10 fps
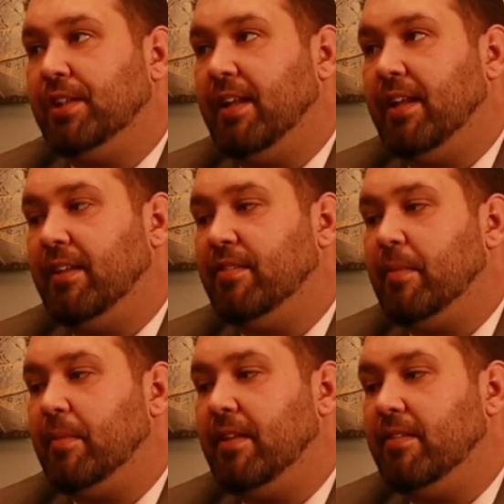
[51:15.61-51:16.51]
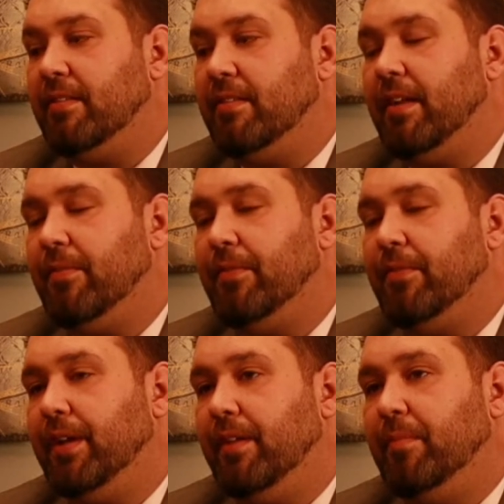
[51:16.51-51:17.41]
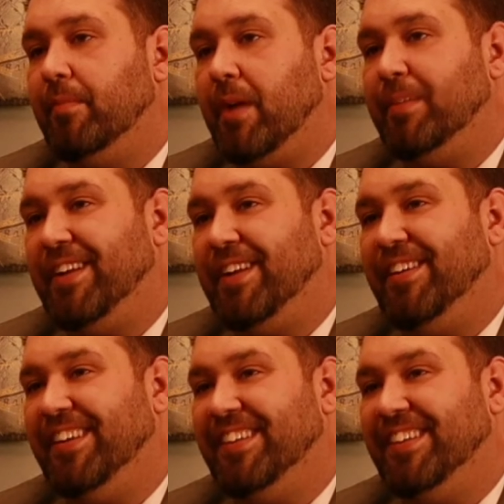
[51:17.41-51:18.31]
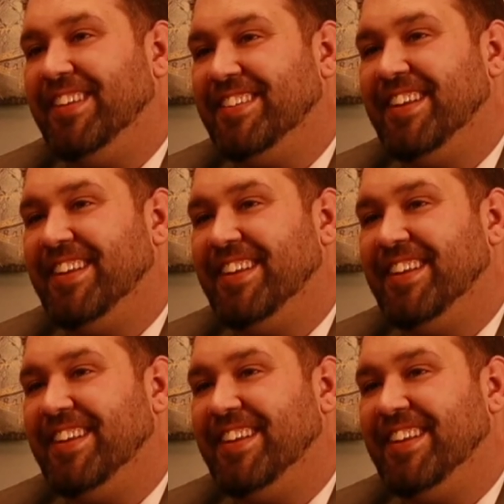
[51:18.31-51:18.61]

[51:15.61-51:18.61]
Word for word: That like some of this is like a freaking popularity contest.